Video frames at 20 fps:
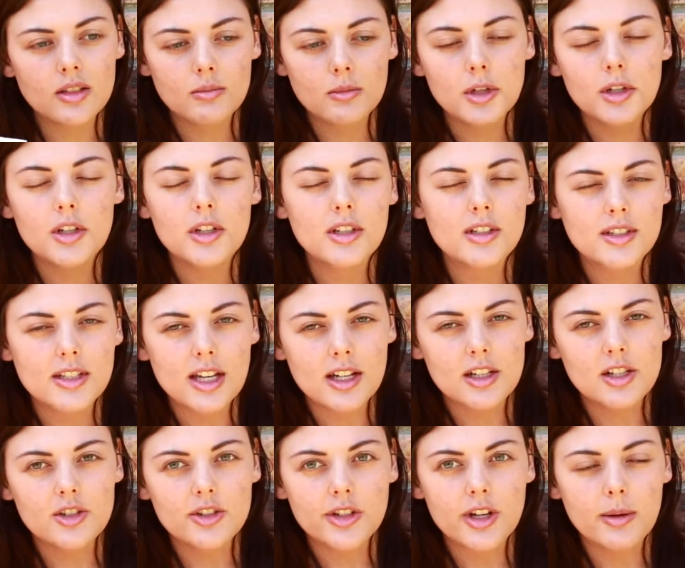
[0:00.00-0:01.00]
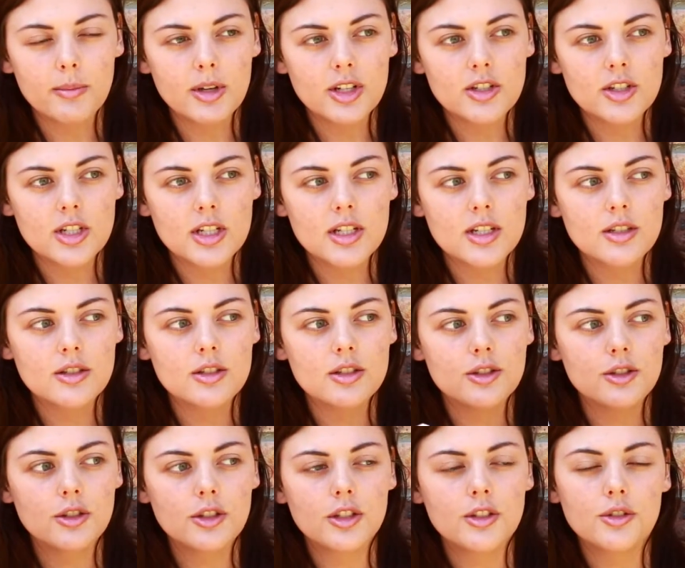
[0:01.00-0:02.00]
I'm not exactly sure how much it is,
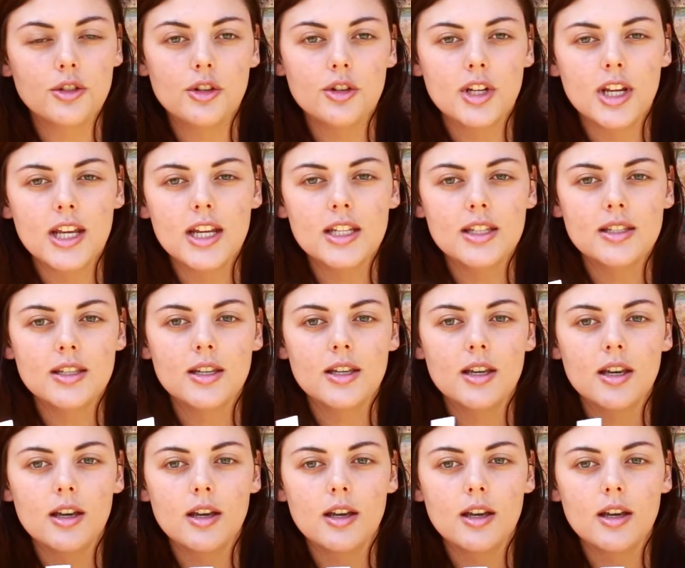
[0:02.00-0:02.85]
you can donate